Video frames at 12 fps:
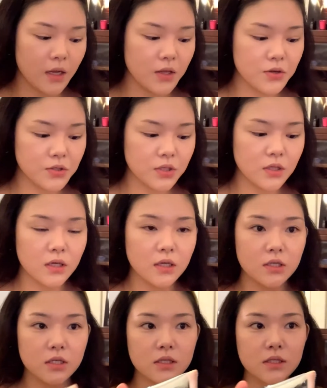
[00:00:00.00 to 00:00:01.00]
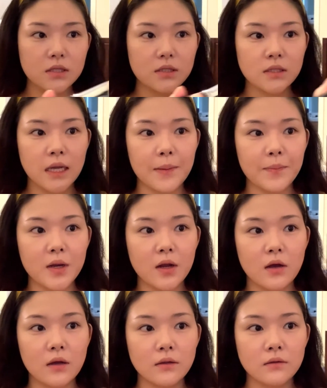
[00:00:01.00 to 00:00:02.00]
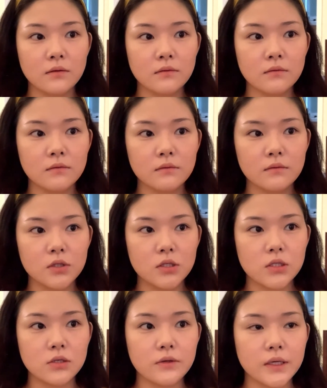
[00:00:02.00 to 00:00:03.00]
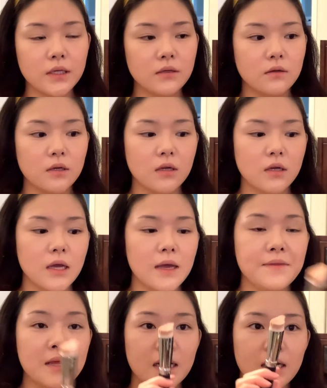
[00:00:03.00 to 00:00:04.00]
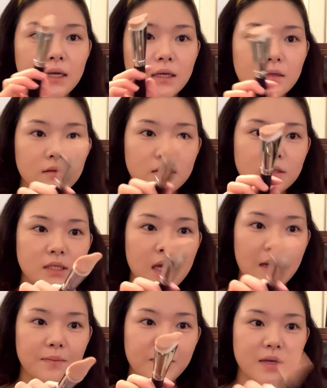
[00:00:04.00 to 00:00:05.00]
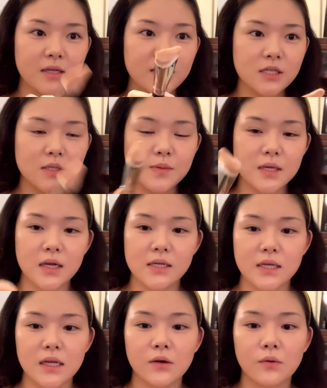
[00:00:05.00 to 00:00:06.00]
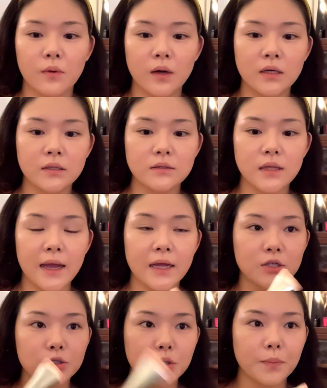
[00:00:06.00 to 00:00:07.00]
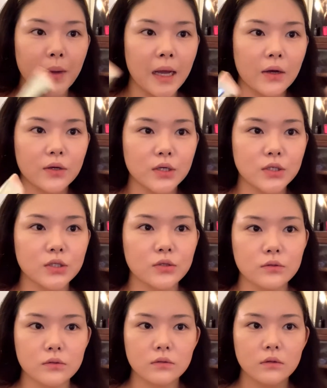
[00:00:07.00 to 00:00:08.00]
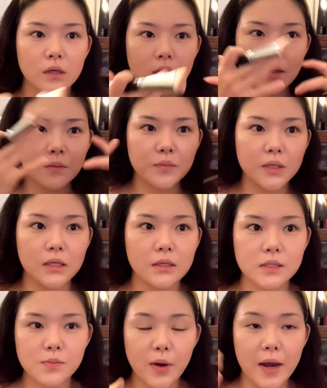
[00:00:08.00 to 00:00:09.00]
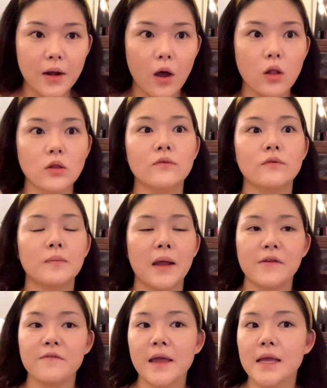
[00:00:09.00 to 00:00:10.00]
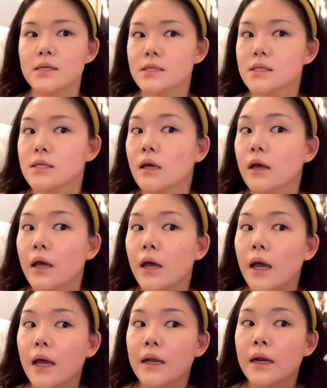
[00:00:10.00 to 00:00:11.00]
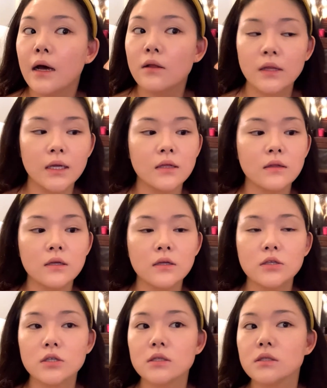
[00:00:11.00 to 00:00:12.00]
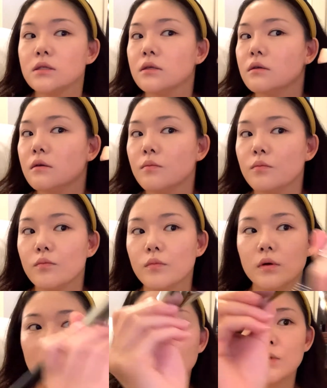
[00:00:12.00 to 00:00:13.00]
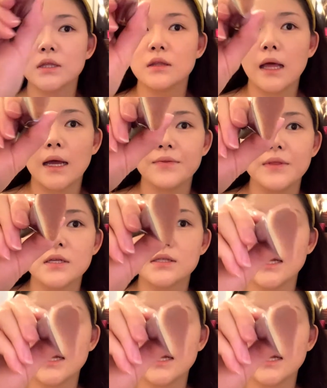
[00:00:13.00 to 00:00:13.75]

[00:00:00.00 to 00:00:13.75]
usually just tap it on to it and then I tap it just because I don't want the extra powder to be spread all over my face. And I'll lightly just at this